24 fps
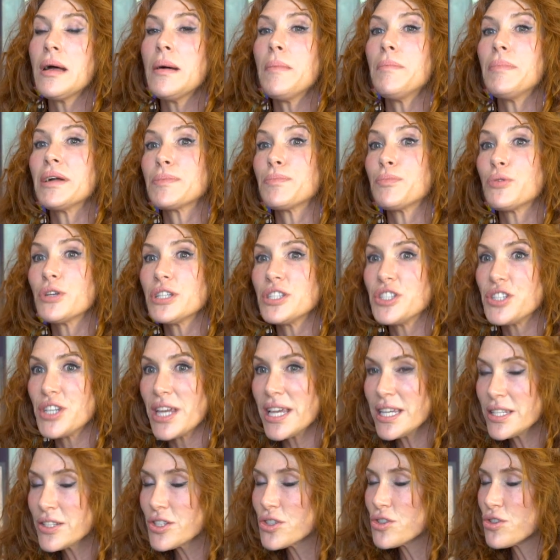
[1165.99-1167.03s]
But
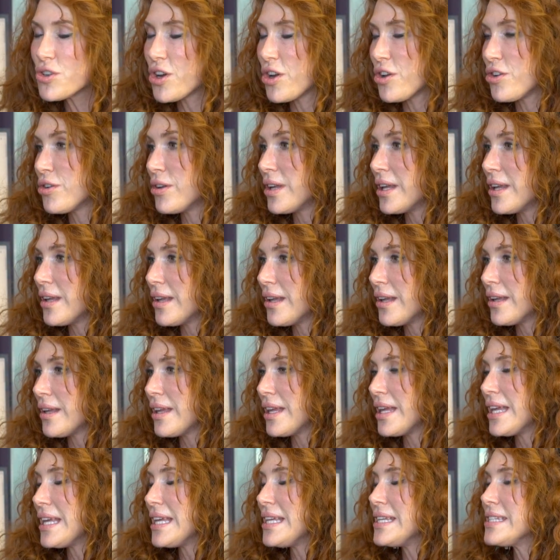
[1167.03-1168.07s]
progesterone
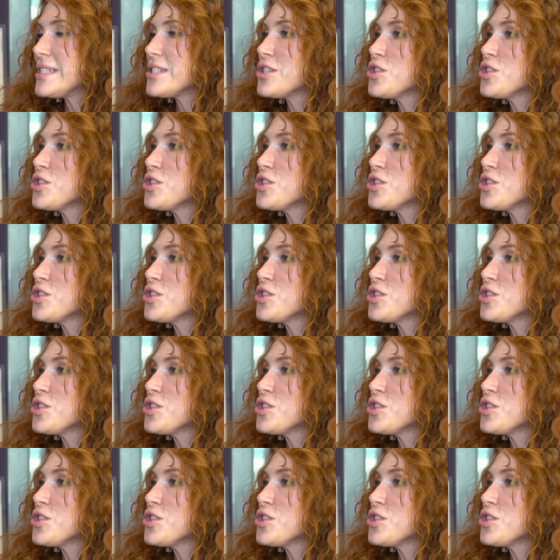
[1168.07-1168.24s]
is